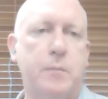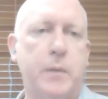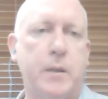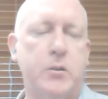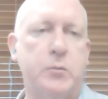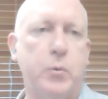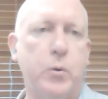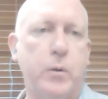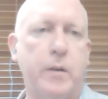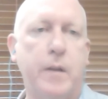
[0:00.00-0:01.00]
uh,
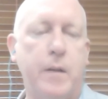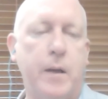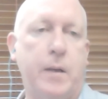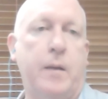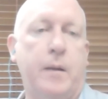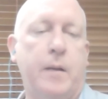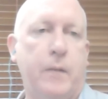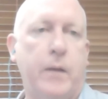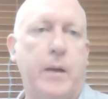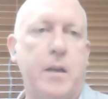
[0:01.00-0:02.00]
support, and then they
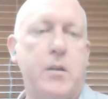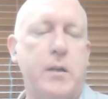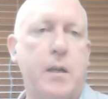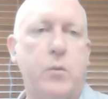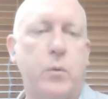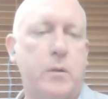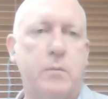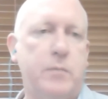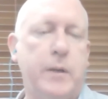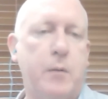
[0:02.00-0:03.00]
they need to get to a
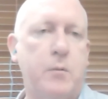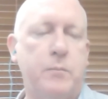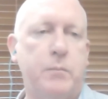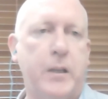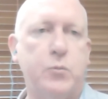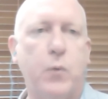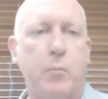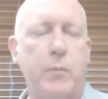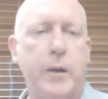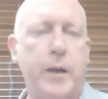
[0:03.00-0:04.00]
you know plus
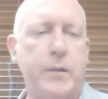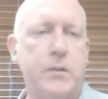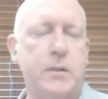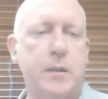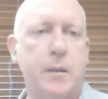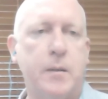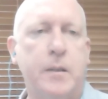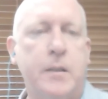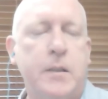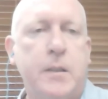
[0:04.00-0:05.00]
one million ounce uh,
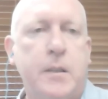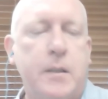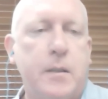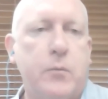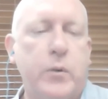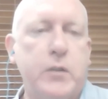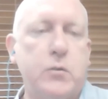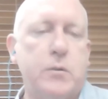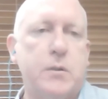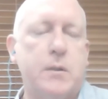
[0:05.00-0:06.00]

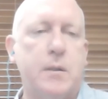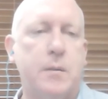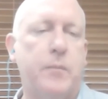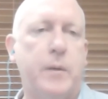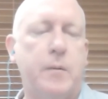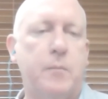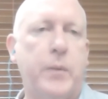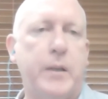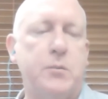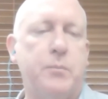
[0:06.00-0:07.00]
resource uh,
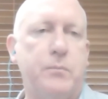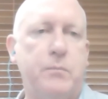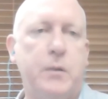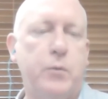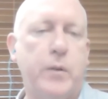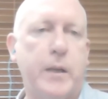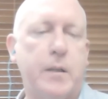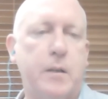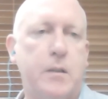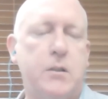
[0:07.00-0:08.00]
base before they
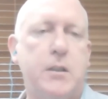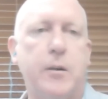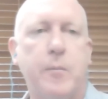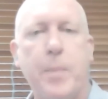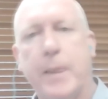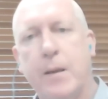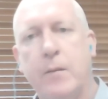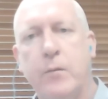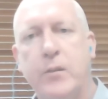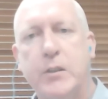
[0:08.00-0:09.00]
can consider
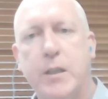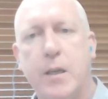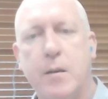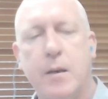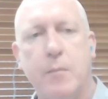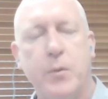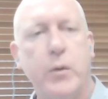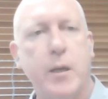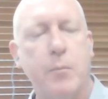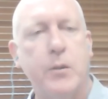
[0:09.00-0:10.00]
investing in uh,
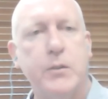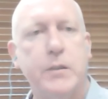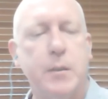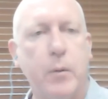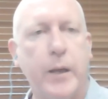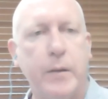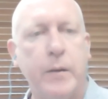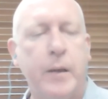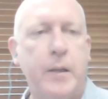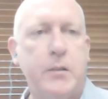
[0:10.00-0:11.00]
building a processing plant.
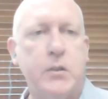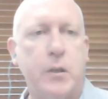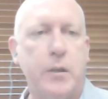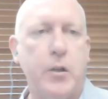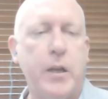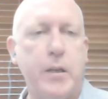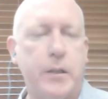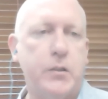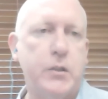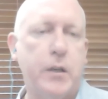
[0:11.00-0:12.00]
So you need to
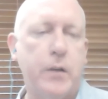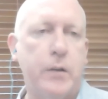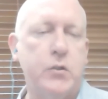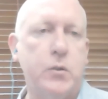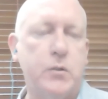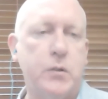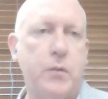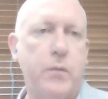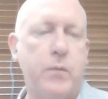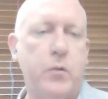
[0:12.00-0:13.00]
consider those sorts of
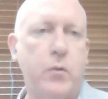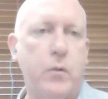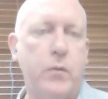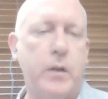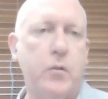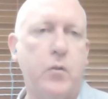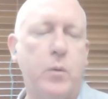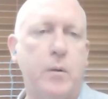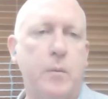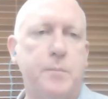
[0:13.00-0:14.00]
sorts of things as
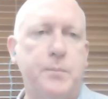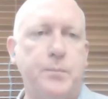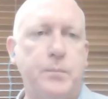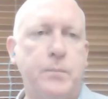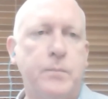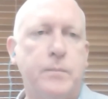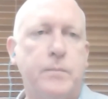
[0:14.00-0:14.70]
well. Mm.